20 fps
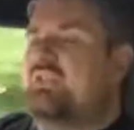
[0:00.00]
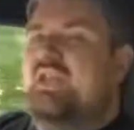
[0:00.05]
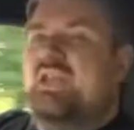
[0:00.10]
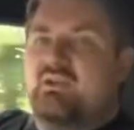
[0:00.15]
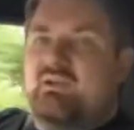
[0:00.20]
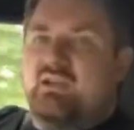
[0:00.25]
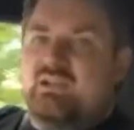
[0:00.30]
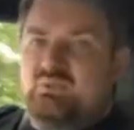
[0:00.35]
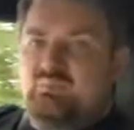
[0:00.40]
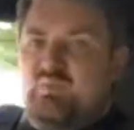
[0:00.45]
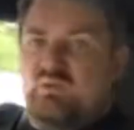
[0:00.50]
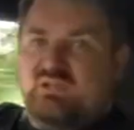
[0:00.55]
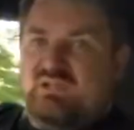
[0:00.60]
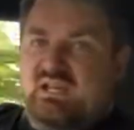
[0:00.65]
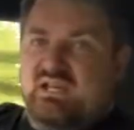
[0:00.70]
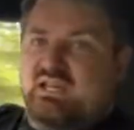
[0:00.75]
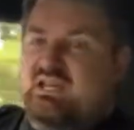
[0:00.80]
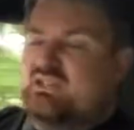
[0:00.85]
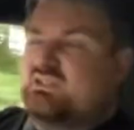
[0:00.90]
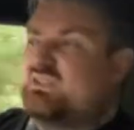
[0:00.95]
their
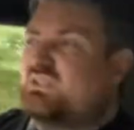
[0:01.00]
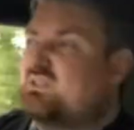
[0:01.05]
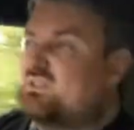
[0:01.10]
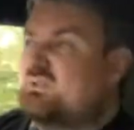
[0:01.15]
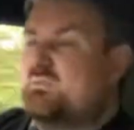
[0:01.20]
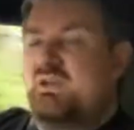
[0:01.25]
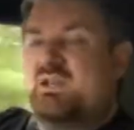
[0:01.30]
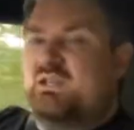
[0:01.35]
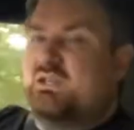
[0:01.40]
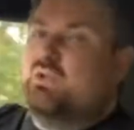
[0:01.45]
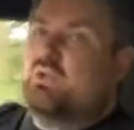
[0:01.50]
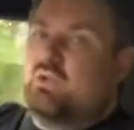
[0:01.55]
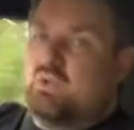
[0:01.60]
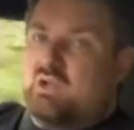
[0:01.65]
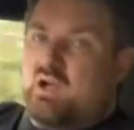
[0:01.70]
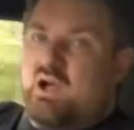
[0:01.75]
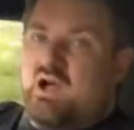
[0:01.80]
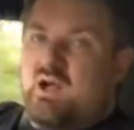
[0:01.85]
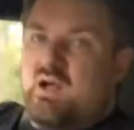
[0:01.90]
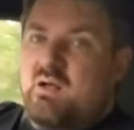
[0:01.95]
expertise to make
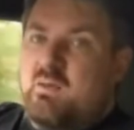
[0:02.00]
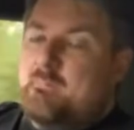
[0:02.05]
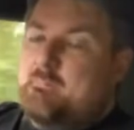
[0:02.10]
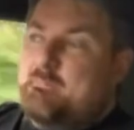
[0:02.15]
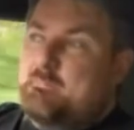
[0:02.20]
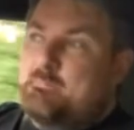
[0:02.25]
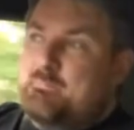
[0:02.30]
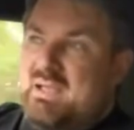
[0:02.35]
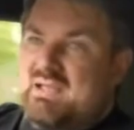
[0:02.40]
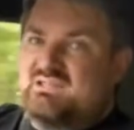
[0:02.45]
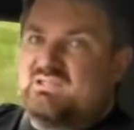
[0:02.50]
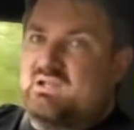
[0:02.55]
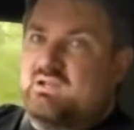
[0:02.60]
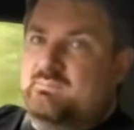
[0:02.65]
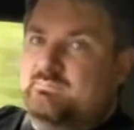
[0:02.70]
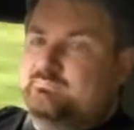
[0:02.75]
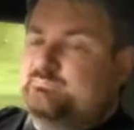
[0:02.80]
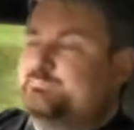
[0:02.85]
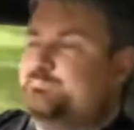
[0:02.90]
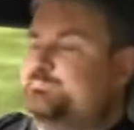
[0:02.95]
your car better.
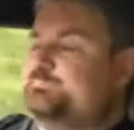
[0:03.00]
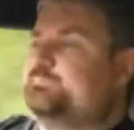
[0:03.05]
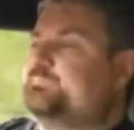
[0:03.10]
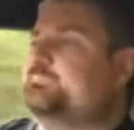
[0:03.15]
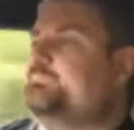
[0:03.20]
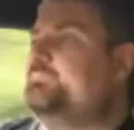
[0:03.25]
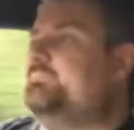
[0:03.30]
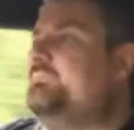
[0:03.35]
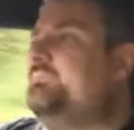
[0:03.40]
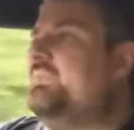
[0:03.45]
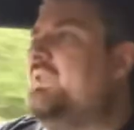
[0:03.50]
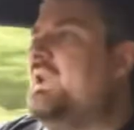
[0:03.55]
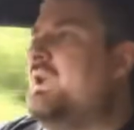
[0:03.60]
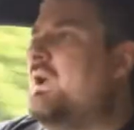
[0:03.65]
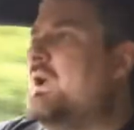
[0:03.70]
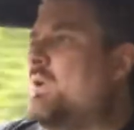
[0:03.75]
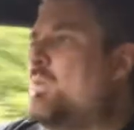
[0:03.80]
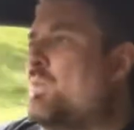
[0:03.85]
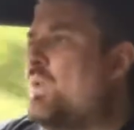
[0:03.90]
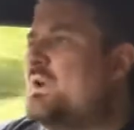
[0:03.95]

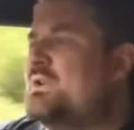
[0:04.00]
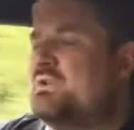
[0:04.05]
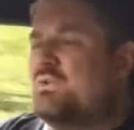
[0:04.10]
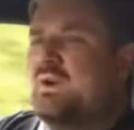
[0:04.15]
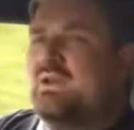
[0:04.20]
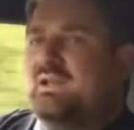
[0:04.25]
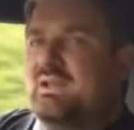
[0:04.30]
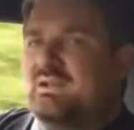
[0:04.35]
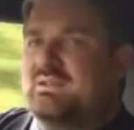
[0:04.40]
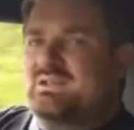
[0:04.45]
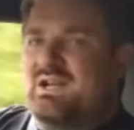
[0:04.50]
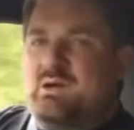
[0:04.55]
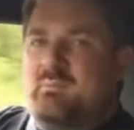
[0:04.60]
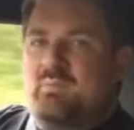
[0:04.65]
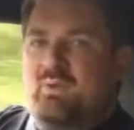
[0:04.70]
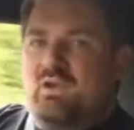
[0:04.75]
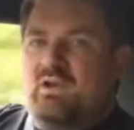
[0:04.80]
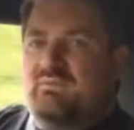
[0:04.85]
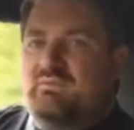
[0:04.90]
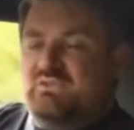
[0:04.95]
One great
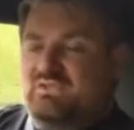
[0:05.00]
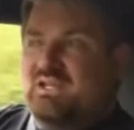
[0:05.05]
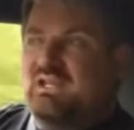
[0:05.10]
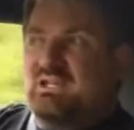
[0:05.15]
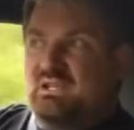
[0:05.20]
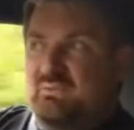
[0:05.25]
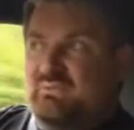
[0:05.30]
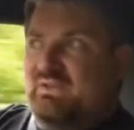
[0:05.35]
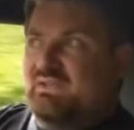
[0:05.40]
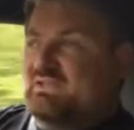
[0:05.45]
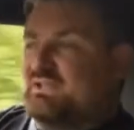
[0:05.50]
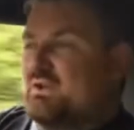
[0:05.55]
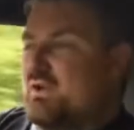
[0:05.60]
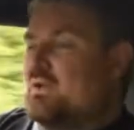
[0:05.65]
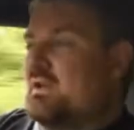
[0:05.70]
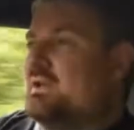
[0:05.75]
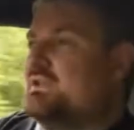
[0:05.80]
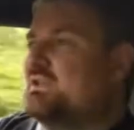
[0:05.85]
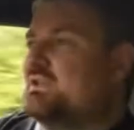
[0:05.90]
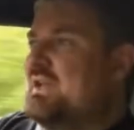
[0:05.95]
example I've seen of this
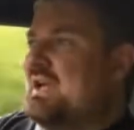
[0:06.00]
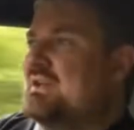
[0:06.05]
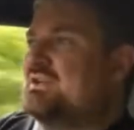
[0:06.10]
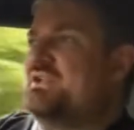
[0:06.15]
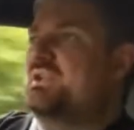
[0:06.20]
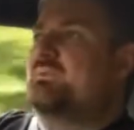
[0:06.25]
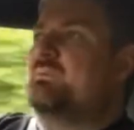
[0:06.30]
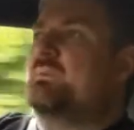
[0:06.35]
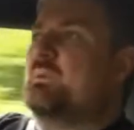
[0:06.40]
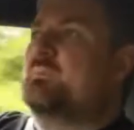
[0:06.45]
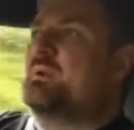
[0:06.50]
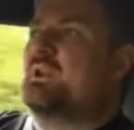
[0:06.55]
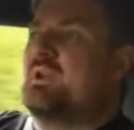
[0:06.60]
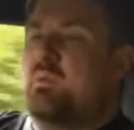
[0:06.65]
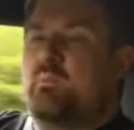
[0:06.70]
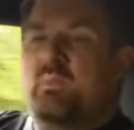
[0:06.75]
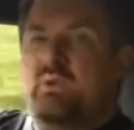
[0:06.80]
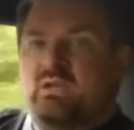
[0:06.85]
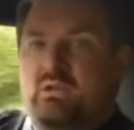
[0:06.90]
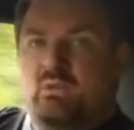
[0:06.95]
knowledge is actually from a
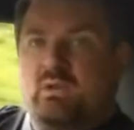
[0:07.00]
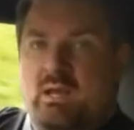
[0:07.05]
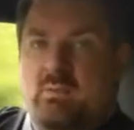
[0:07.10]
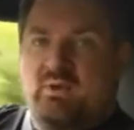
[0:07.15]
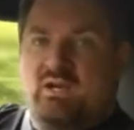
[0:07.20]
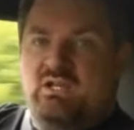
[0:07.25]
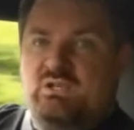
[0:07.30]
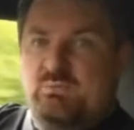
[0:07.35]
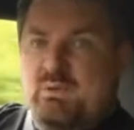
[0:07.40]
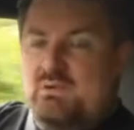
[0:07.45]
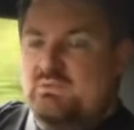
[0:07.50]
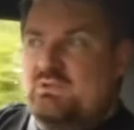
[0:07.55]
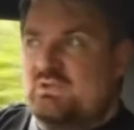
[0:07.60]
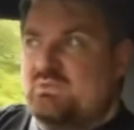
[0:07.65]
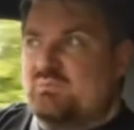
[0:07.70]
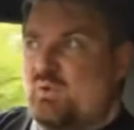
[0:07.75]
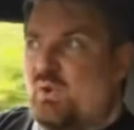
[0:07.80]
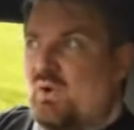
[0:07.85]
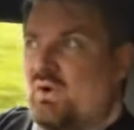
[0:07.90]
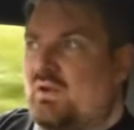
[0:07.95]
company called MH
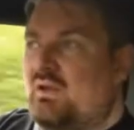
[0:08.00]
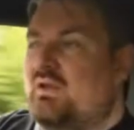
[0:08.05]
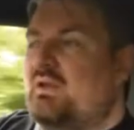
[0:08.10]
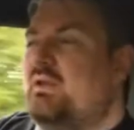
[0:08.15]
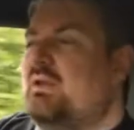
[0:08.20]
Motorsport.